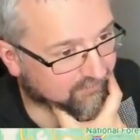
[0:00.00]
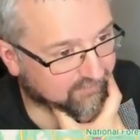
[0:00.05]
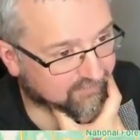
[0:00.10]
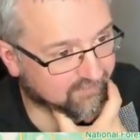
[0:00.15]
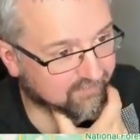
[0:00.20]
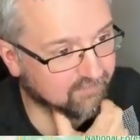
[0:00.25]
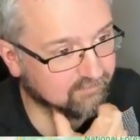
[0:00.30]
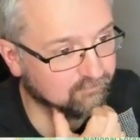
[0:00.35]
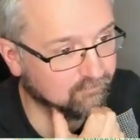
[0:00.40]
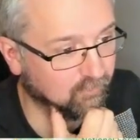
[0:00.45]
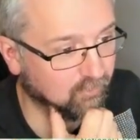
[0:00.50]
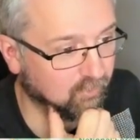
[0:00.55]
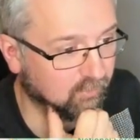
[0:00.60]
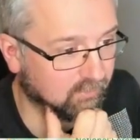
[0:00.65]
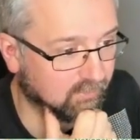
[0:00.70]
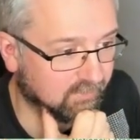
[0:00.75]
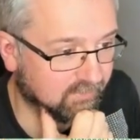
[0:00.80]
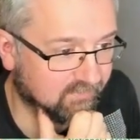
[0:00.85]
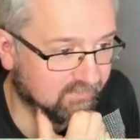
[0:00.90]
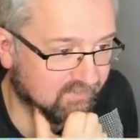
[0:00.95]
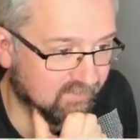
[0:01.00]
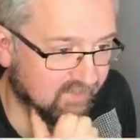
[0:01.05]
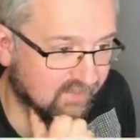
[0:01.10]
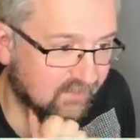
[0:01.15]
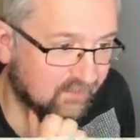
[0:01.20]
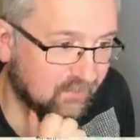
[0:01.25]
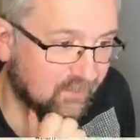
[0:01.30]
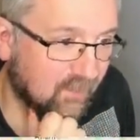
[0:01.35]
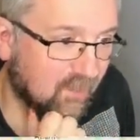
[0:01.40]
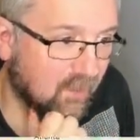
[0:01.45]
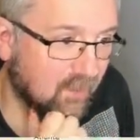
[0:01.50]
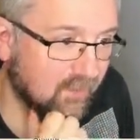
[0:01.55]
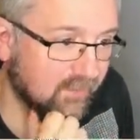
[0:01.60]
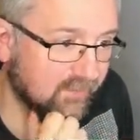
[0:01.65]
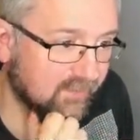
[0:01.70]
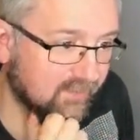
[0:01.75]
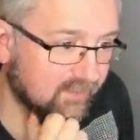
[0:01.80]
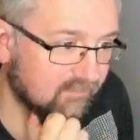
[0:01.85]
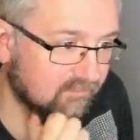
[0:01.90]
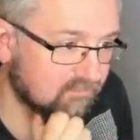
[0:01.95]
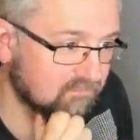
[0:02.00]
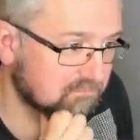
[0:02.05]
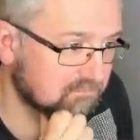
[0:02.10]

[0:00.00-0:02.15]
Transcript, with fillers: here, but I think we are in the